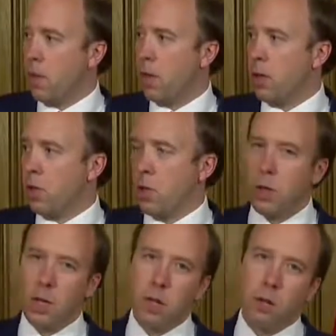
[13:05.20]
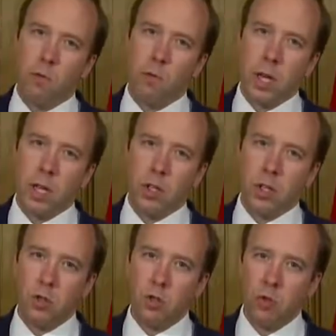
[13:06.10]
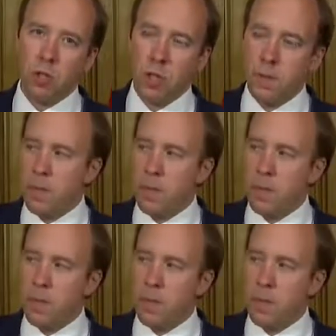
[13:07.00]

those who are running zoos.